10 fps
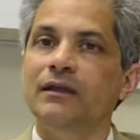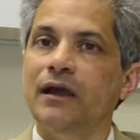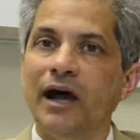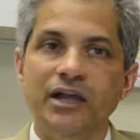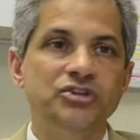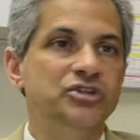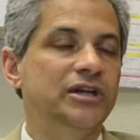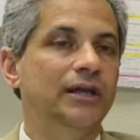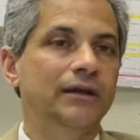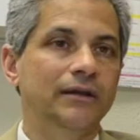
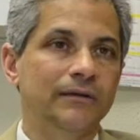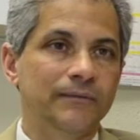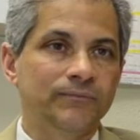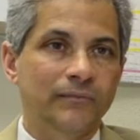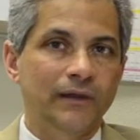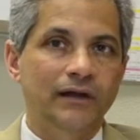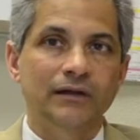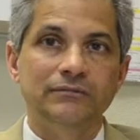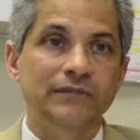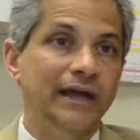hygiene,
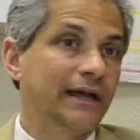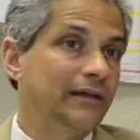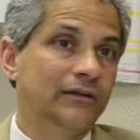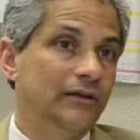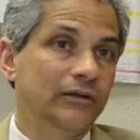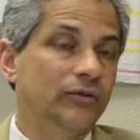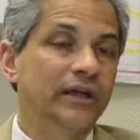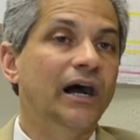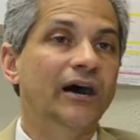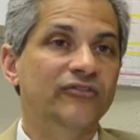and
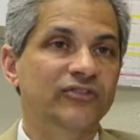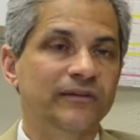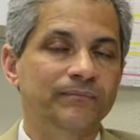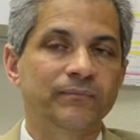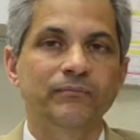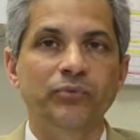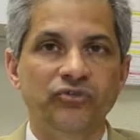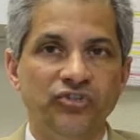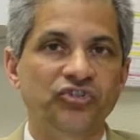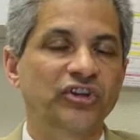looking after them,
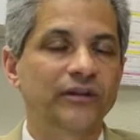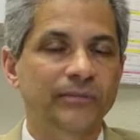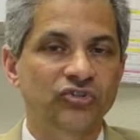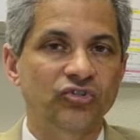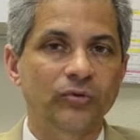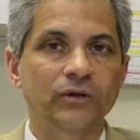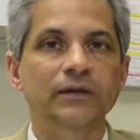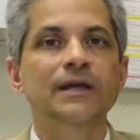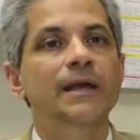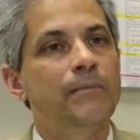positioning them, and so on.
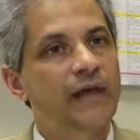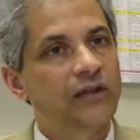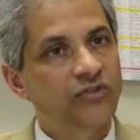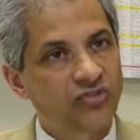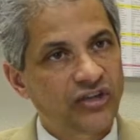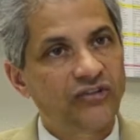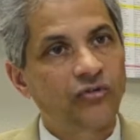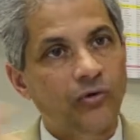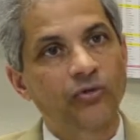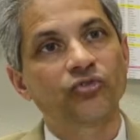Many of these kids
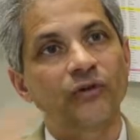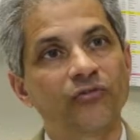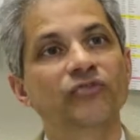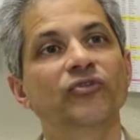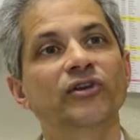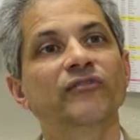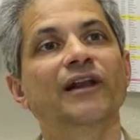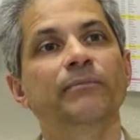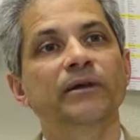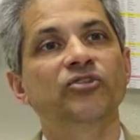are also at risk for
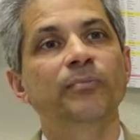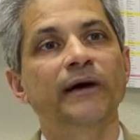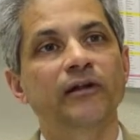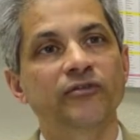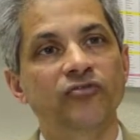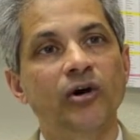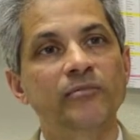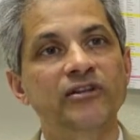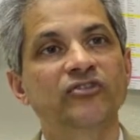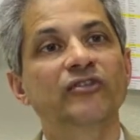developing spinal
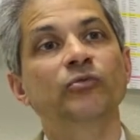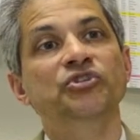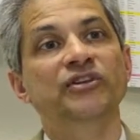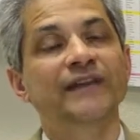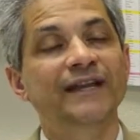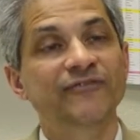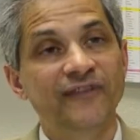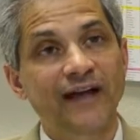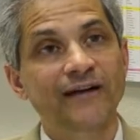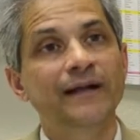deformities, which can then
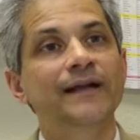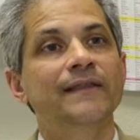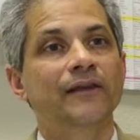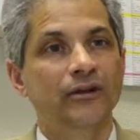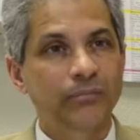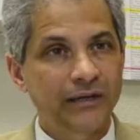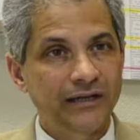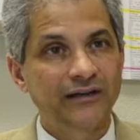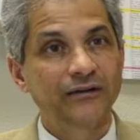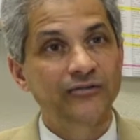affect their
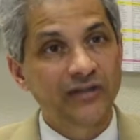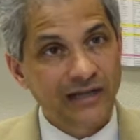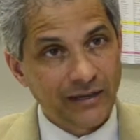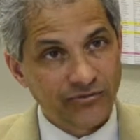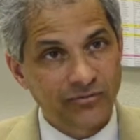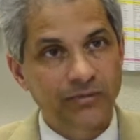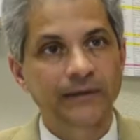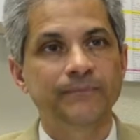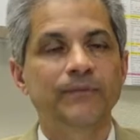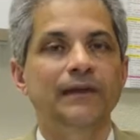ability to sit comfortably
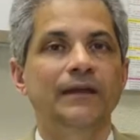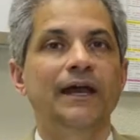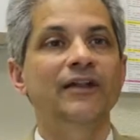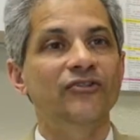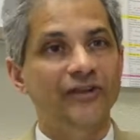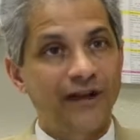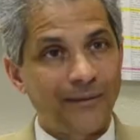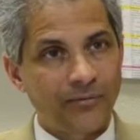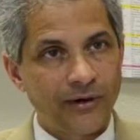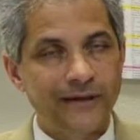and sit
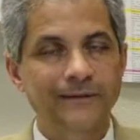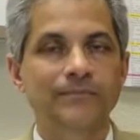upright.